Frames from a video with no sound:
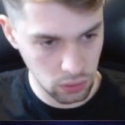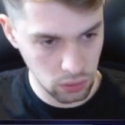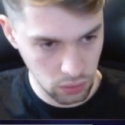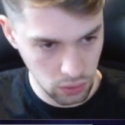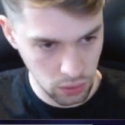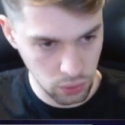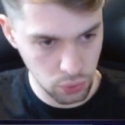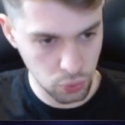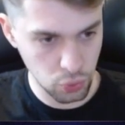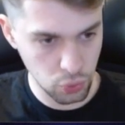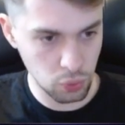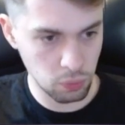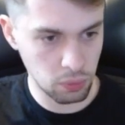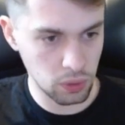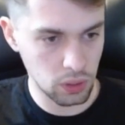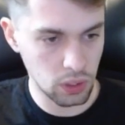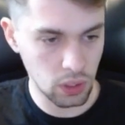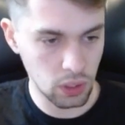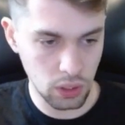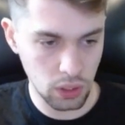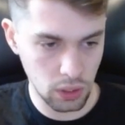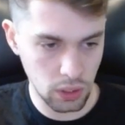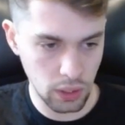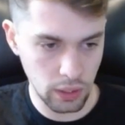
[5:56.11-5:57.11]
It should be the
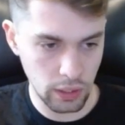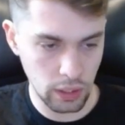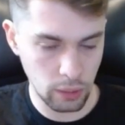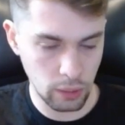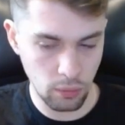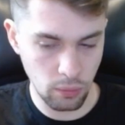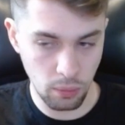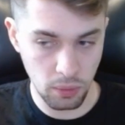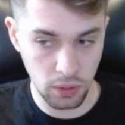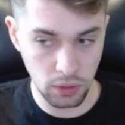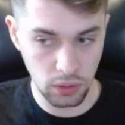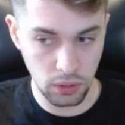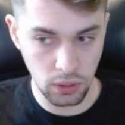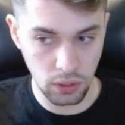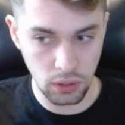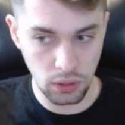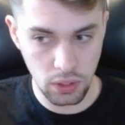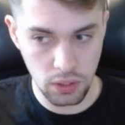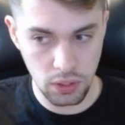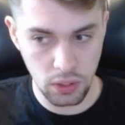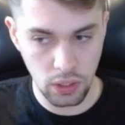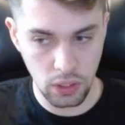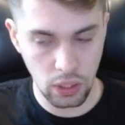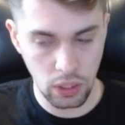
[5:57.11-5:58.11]
critical moment. In
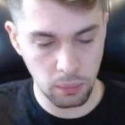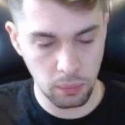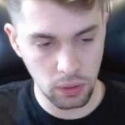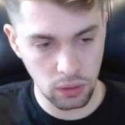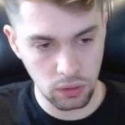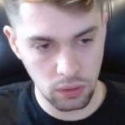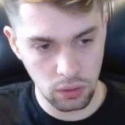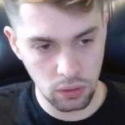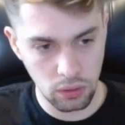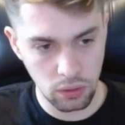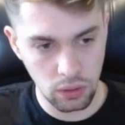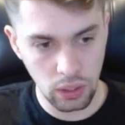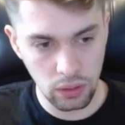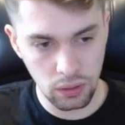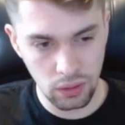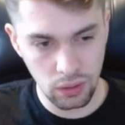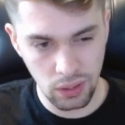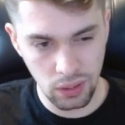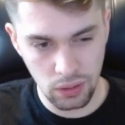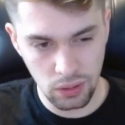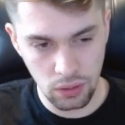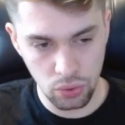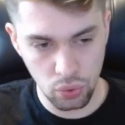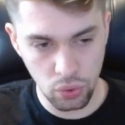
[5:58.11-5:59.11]
this game, it
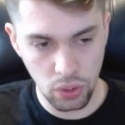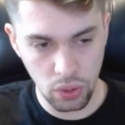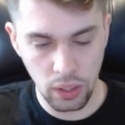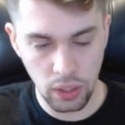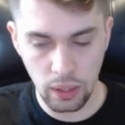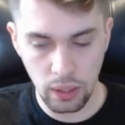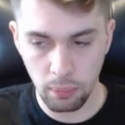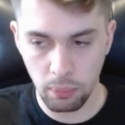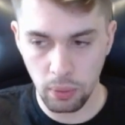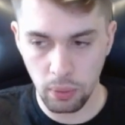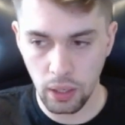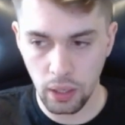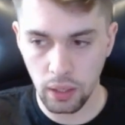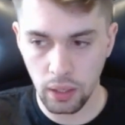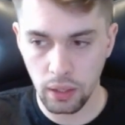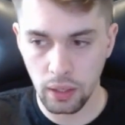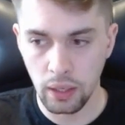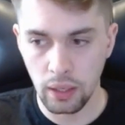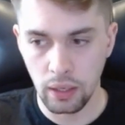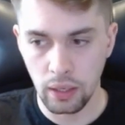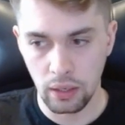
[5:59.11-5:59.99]
didn't really apply